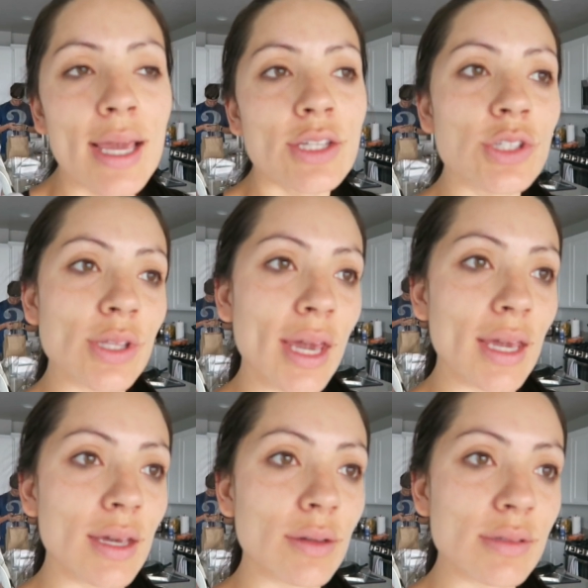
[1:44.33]
She's
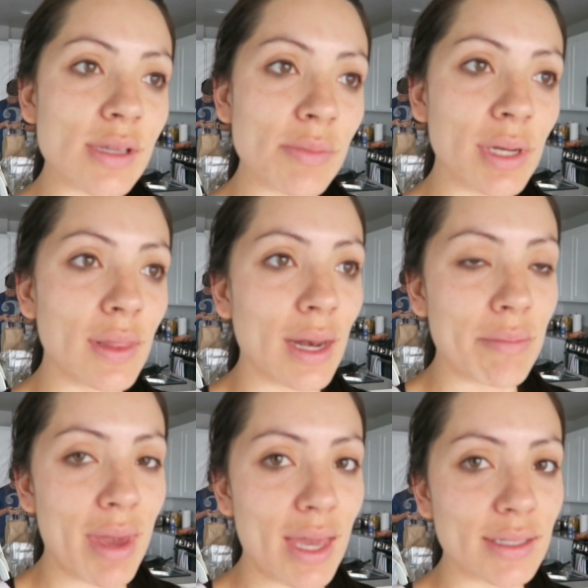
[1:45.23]
like somebody that I
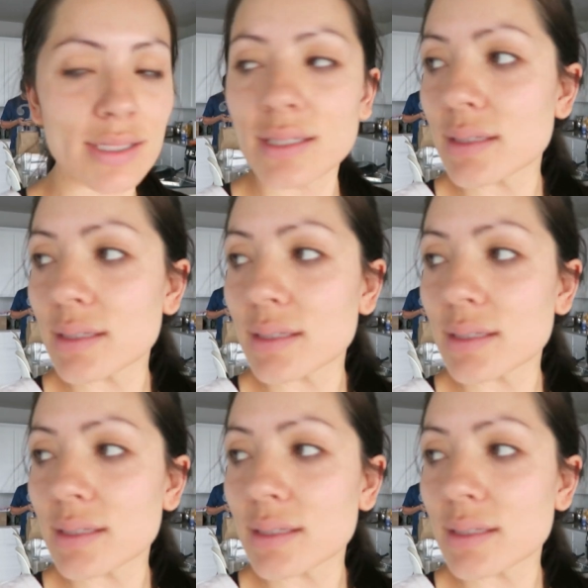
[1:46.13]
met.